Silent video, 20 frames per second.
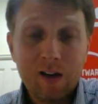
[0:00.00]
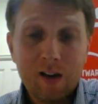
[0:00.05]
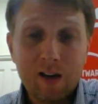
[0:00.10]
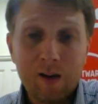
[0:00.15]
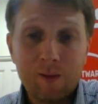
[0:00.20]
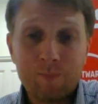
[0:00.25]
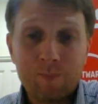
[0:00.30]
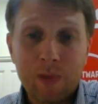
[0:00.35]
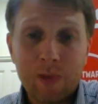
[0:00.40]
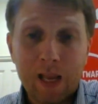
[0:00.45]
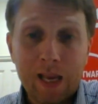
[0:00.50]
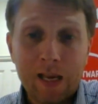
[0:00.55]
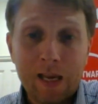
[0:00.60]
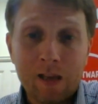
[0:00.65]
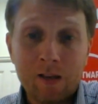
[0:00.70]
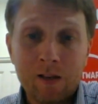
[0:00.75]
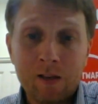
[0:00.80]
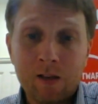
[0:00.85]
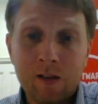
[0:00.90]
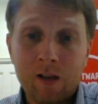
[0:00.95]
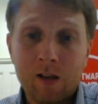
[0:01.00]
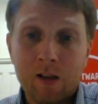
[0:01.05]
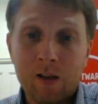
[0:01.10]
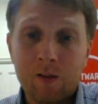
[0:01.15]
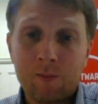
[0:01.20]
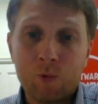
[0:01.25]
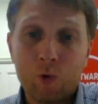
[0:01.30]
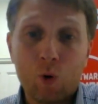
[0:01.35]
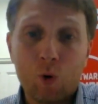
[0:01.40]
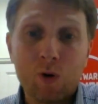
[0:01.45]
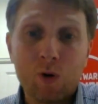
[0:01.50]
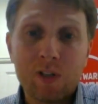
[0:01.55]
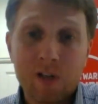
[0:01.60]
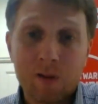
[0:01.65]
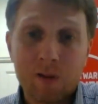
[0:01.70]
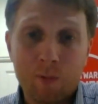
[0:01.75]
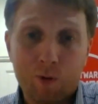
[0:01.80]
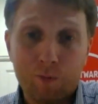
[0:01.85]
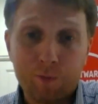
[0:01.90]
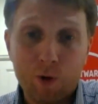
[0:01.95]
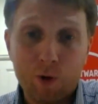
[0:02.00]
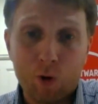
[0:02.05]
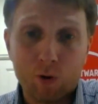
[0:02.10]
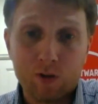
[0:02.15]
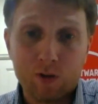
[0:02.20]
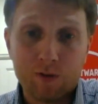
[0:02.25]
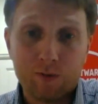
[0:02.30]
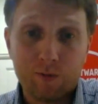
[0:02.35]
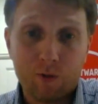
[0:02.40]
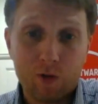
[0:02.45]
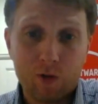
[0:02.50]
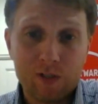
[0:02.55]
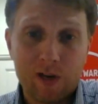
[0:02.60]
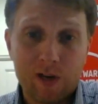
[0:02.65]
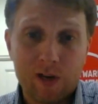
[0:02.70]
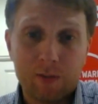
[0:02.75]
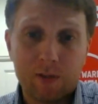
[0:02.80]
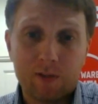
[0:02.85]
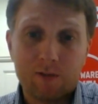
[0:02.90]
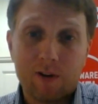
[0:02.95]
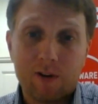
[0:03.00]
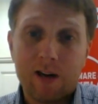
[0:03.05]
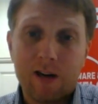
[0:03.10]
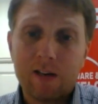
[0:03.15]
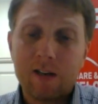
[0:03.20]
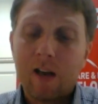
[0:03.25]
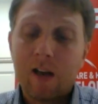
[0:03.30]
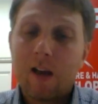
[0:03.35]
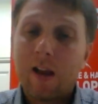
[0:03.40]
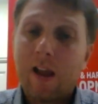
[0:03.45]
in Google Summer of Code, for example, right?